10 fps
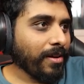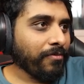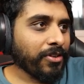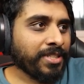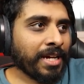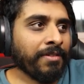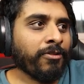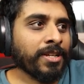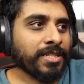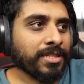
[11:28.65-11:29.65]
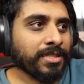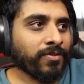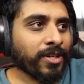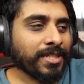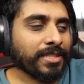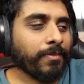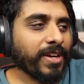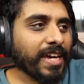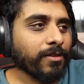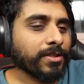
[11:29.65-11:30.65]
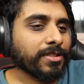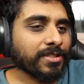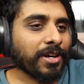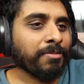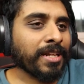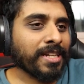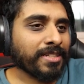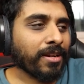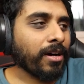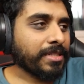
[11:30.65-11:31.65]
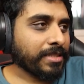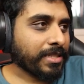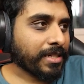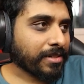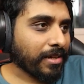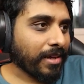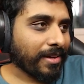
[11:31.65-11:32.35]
For a second, I thought this is something else, so I'm glad it said artistic.